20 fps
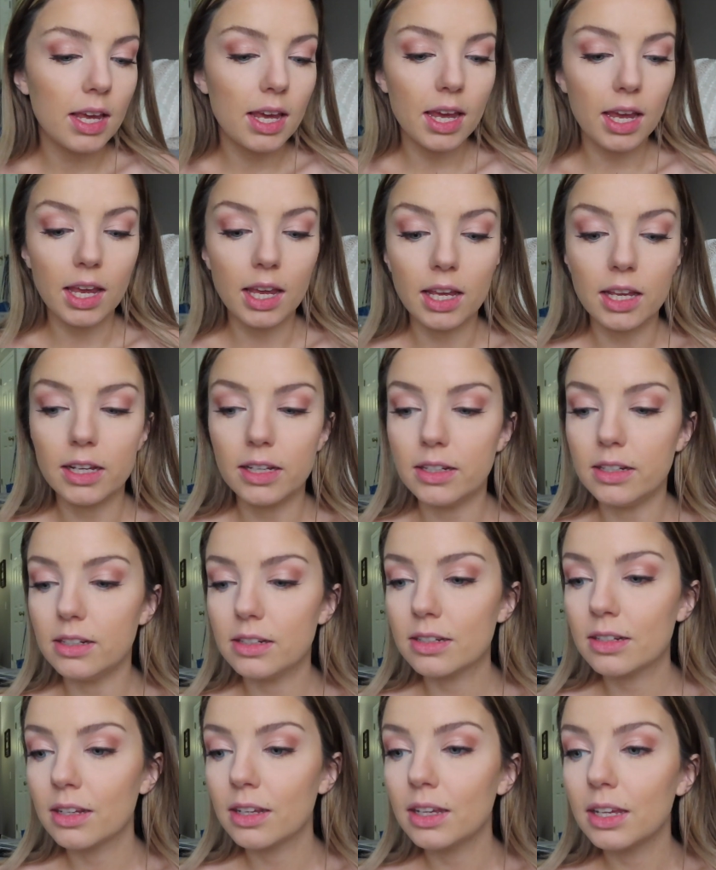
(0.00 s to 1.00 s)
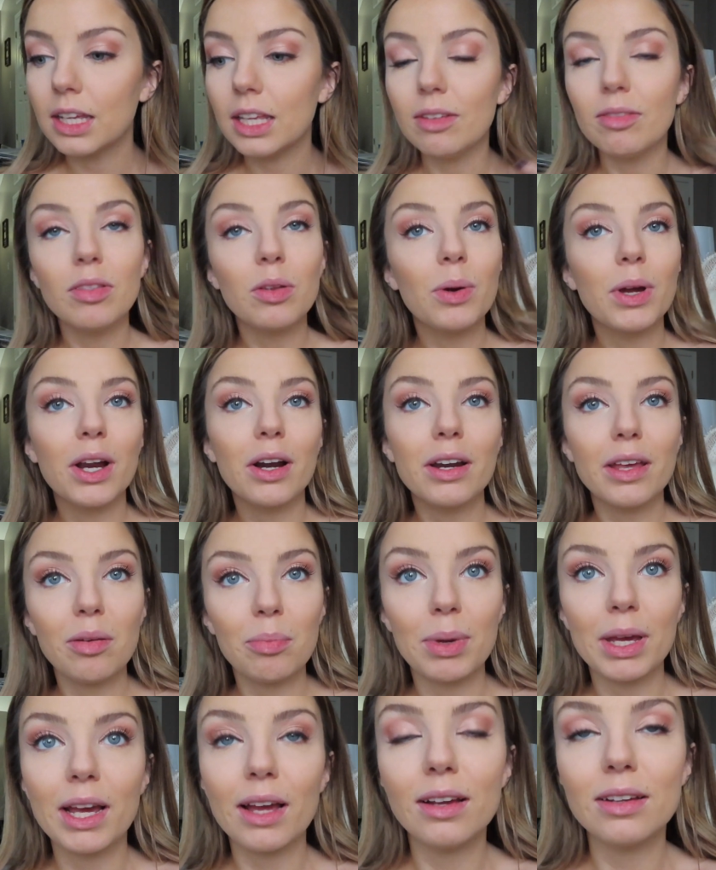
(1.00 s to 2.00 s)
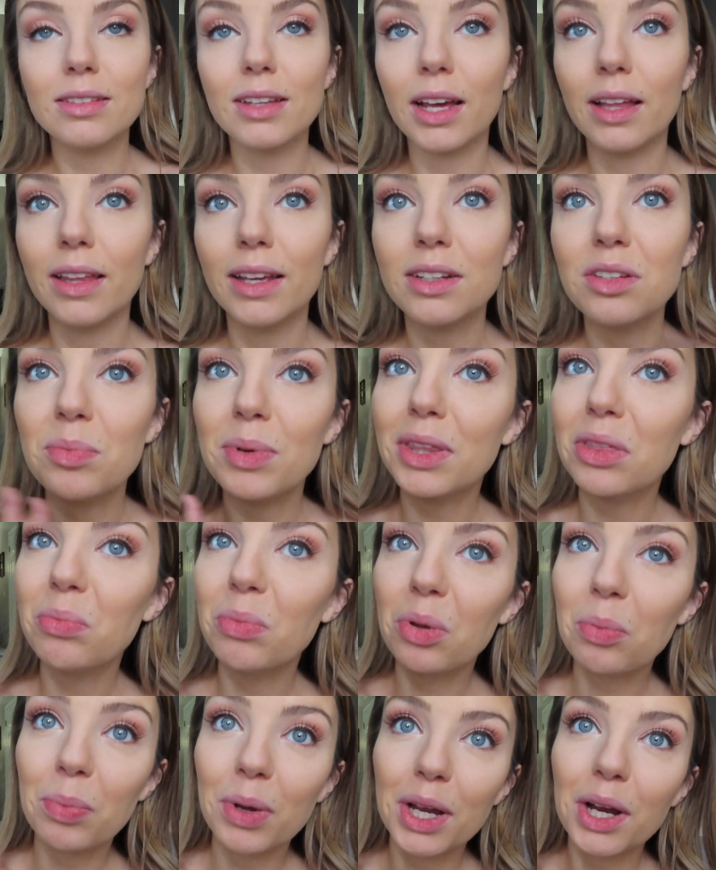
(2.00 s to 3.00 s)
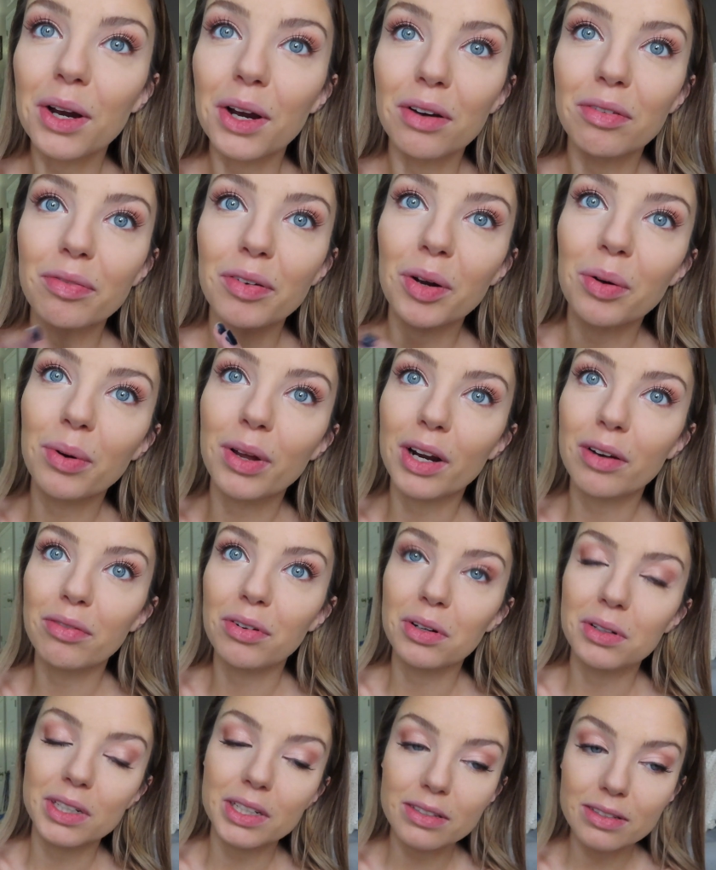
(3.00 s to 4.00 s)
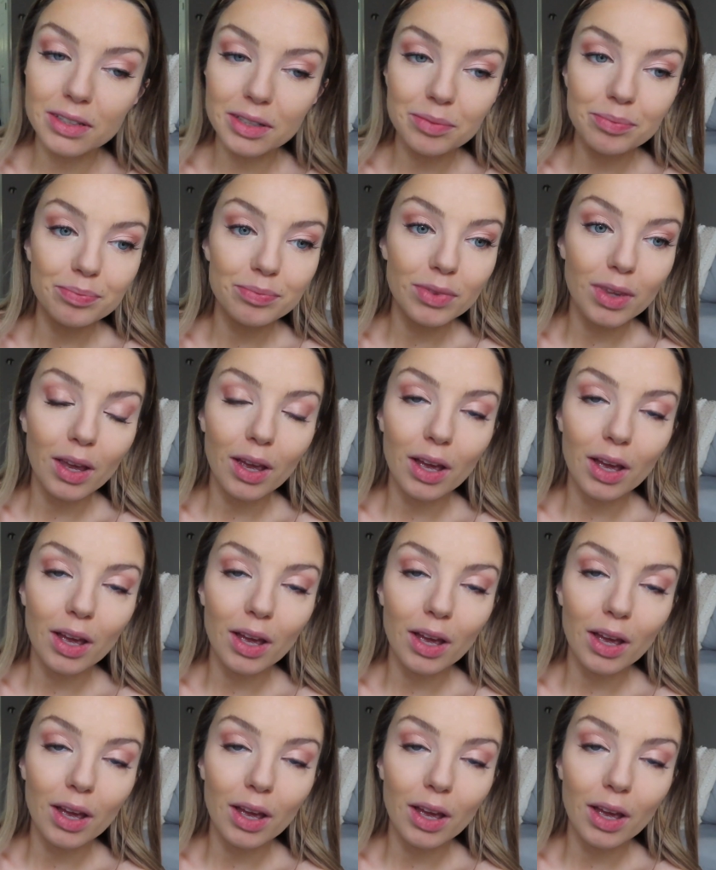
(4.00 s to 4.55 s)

and even though I already have big eyes, I like to make them look bigger for whatever reason.